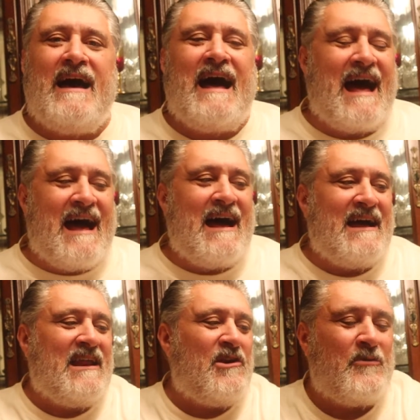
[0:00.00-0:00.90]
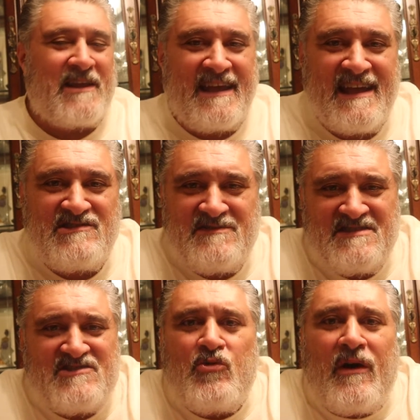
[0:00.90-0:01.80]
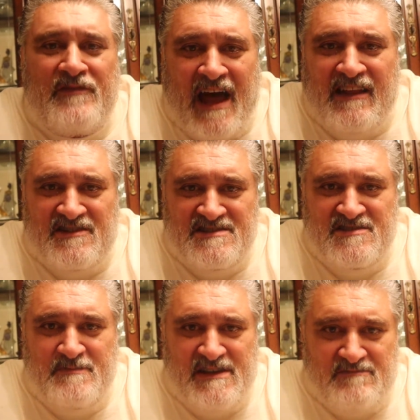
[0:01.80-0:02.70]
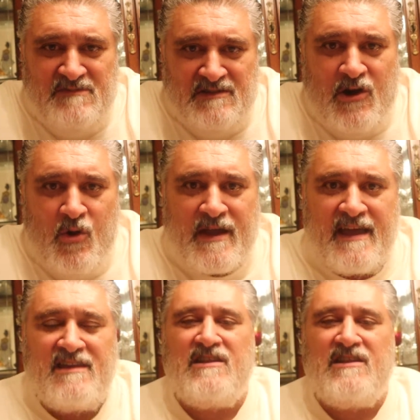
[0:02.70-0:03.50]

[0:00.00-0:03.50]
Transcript: I, I, I don't want to guess. This twelve dollars should be okay.